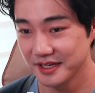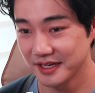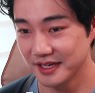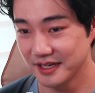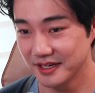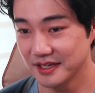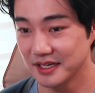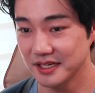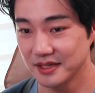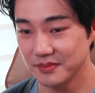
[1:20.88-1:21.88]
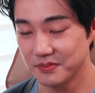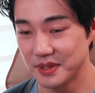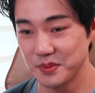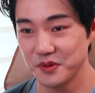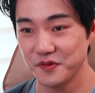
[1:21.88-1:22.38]
Uh,
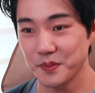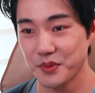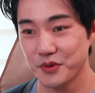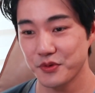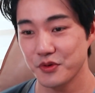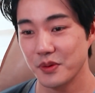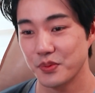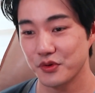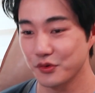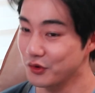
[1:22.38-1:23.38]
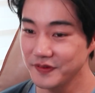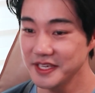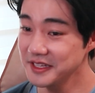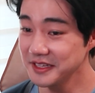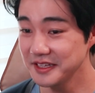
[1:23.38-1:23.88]
people from Peru are
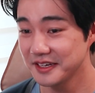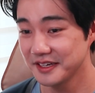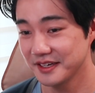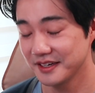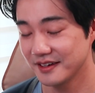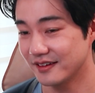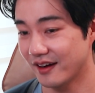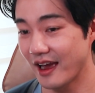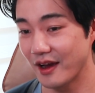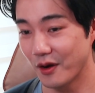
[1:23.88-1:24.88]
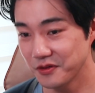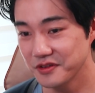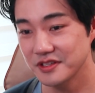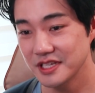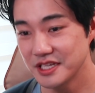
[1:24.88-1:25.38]
Peruvian. I
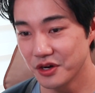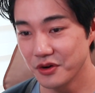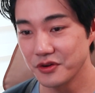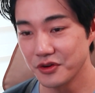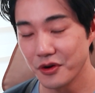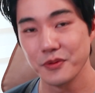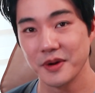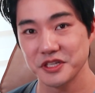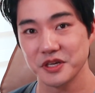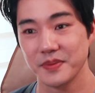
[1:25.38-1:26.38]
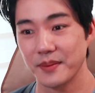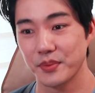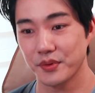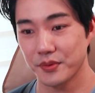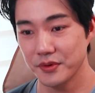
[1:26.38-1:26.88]
honestly don't know much about
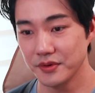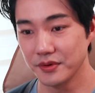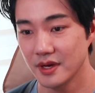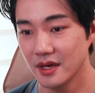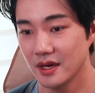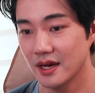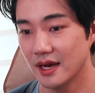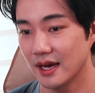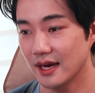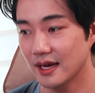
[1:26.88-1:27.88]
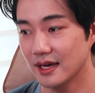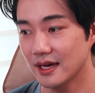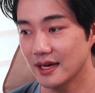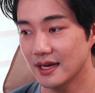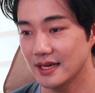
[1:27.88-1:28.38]
Peru.
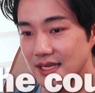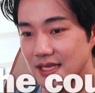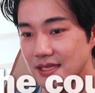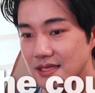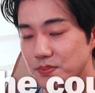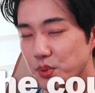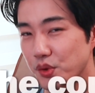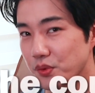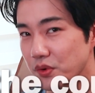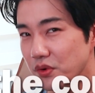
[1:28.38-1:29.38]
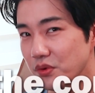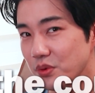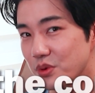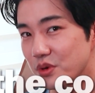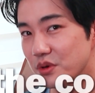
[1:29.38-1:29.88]
Uh, is Peru
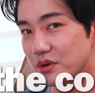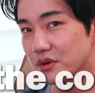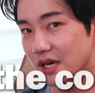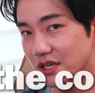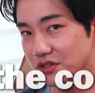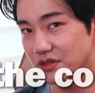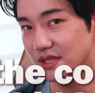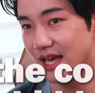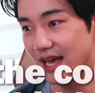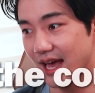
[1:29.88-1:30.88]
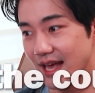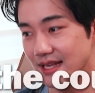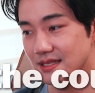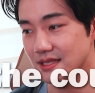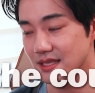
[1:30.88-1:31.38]
the country that
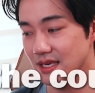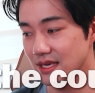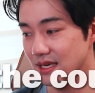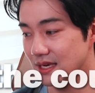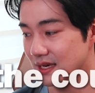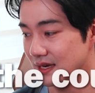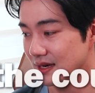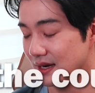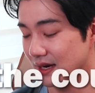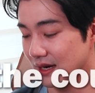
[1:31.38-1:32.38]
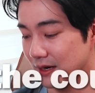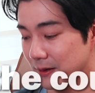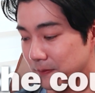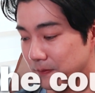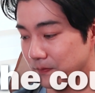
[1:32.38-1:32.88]
has the
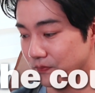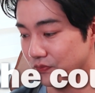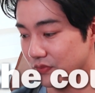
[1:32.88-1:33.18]
um,